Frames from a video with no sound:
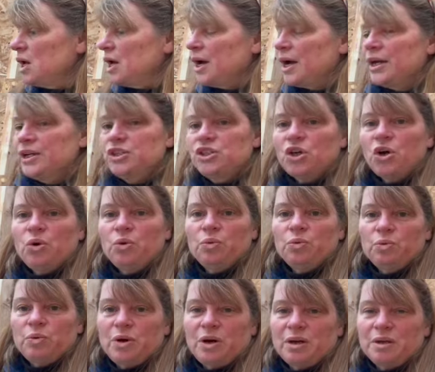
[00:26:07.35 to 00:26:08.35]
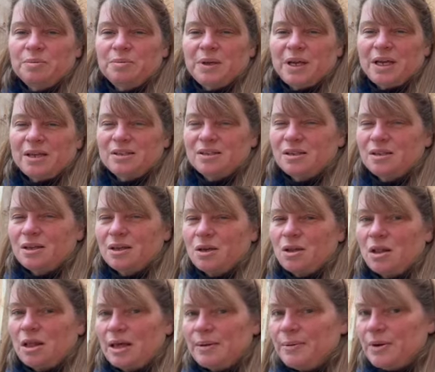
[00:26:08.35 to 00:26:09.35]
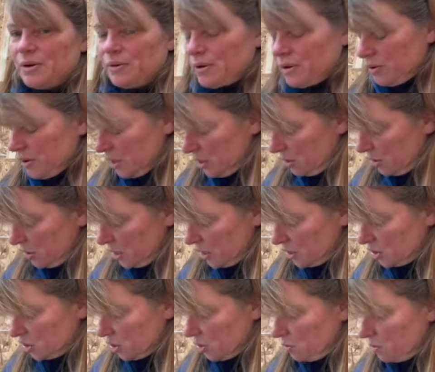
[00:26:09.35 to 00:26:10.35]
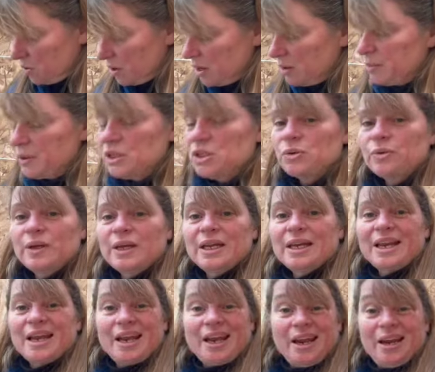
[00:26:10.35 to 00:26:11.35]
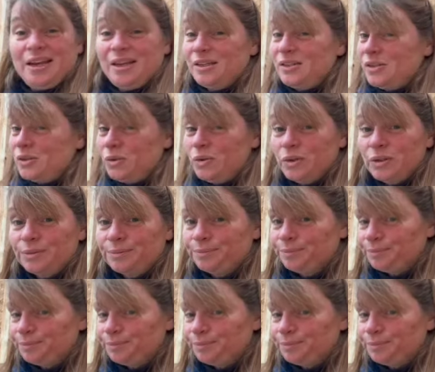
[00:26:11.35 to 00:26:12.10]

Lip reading: I don't want, because of the climate around here, I don't want to be doing it any sooner.